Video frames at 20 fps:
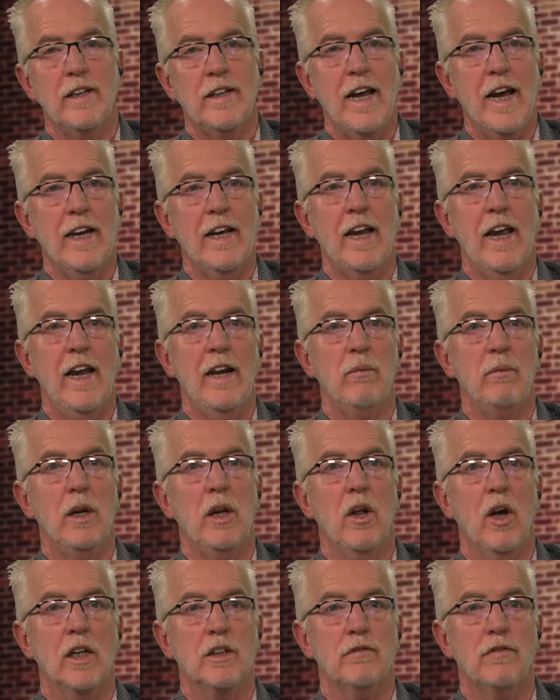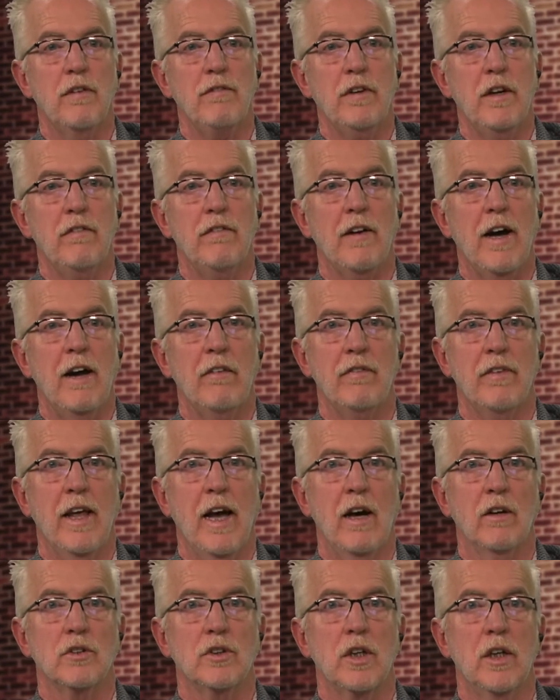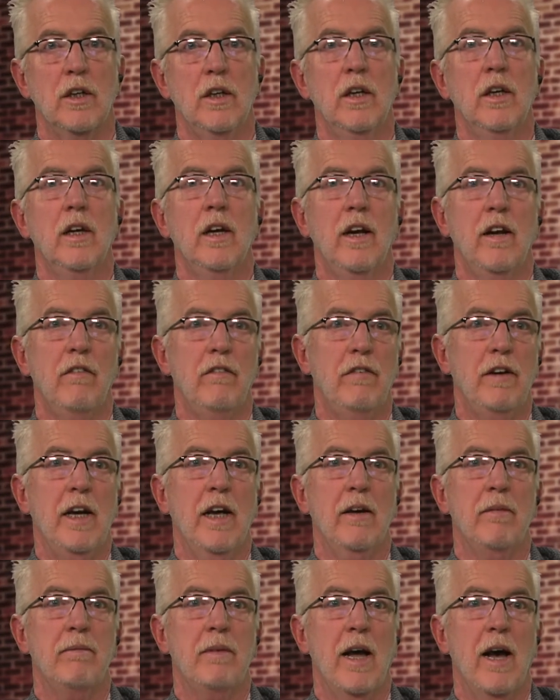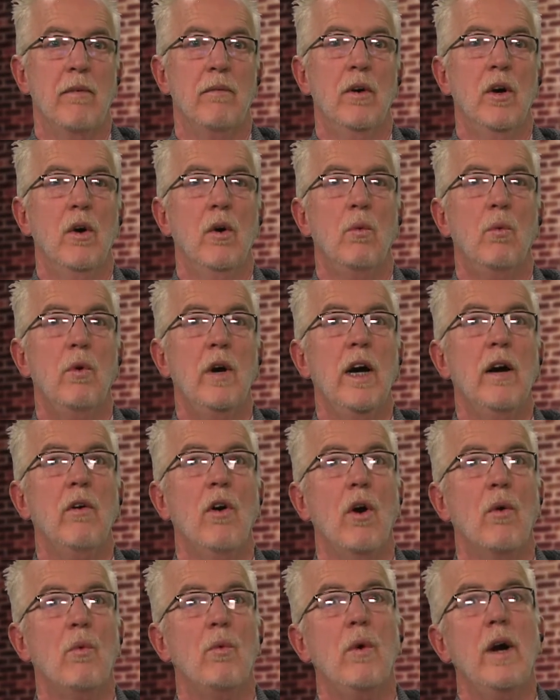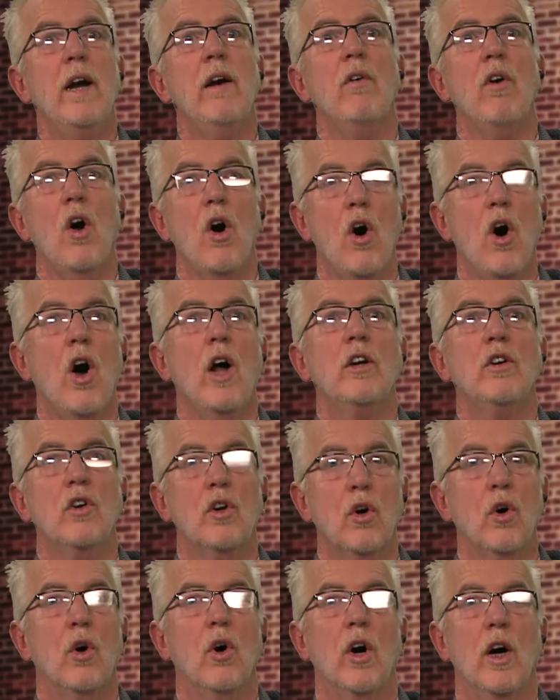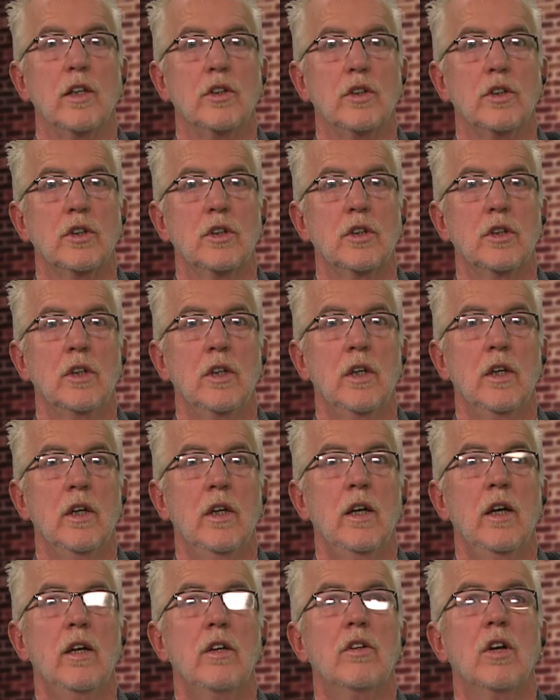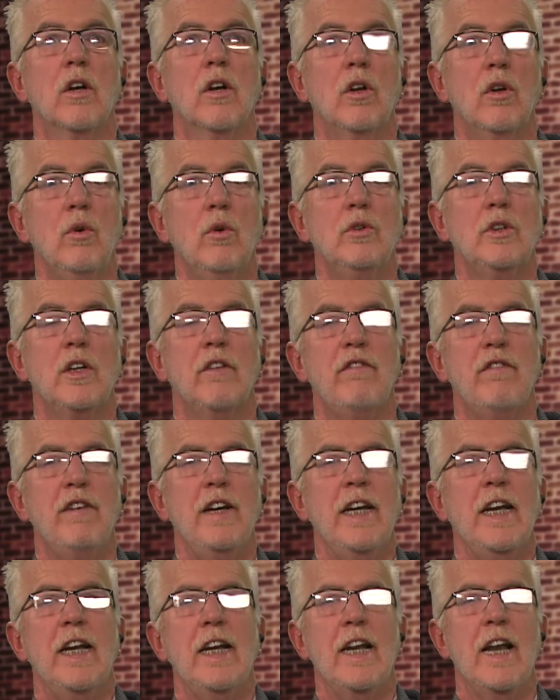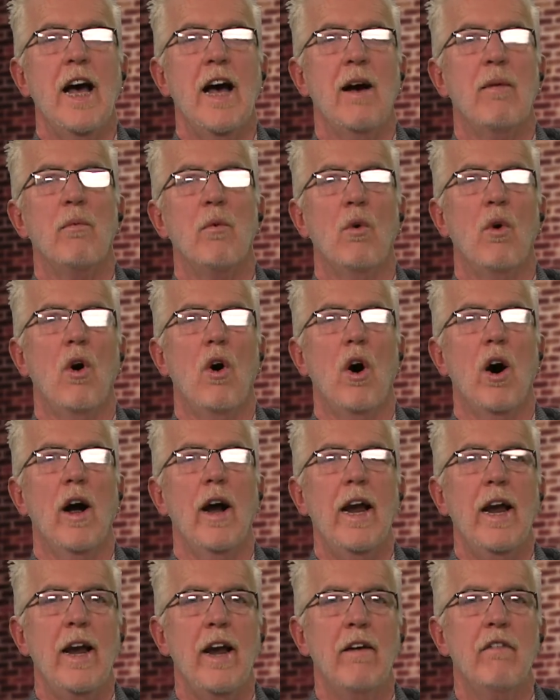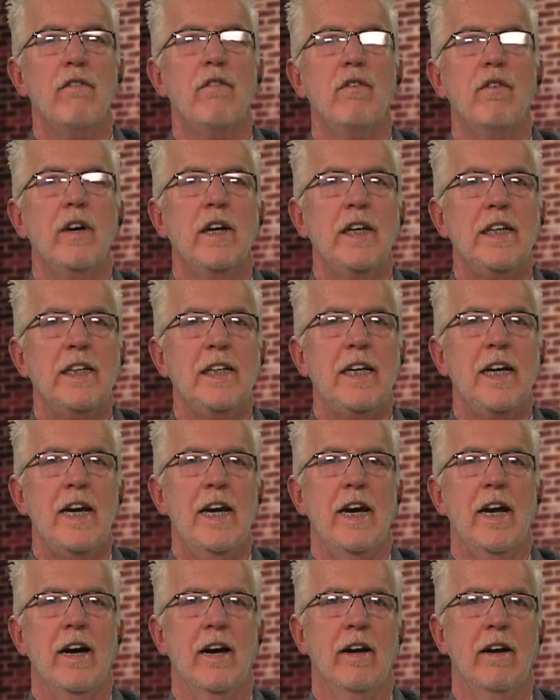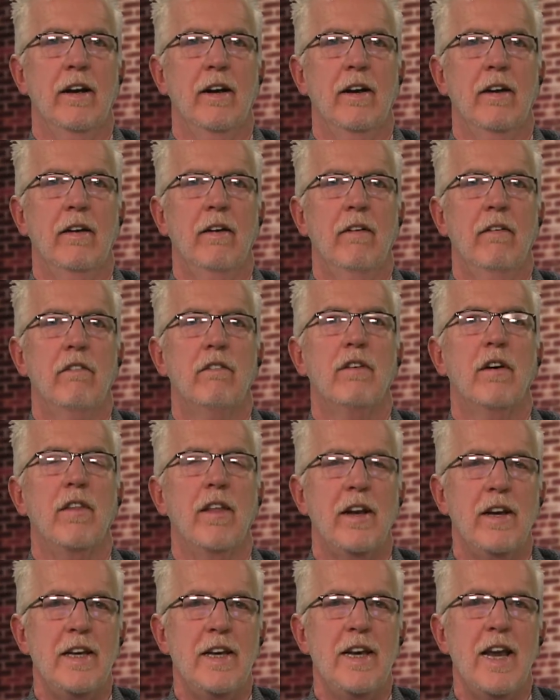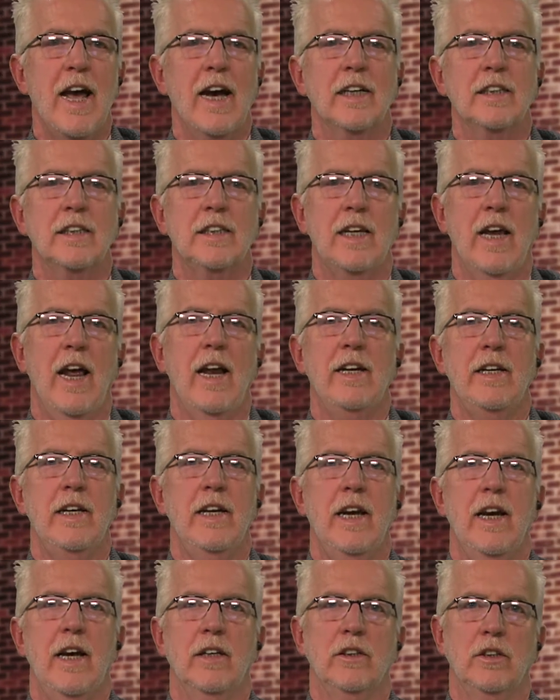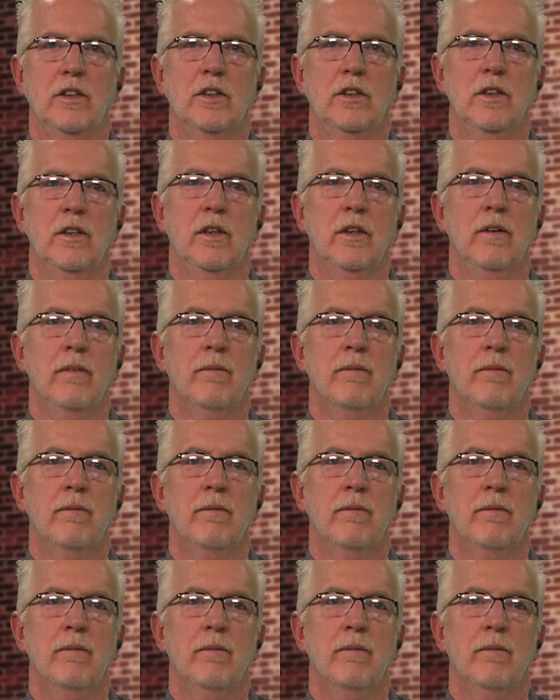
a decade, we lost 55,000 in Vietnam. We're on course to lose a Vietnam War every year for the next 10 years.